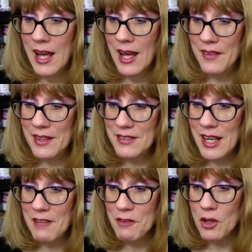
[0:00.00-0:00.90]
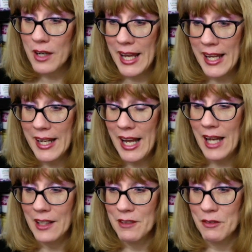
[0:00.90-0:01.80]
These have organic
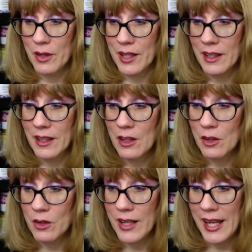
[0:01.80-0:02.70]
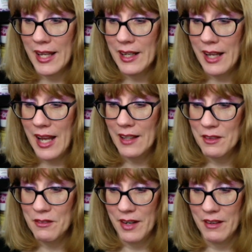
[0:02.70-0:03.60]
olive oil, organic
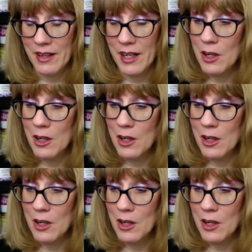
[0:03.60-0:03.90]
aloe vera,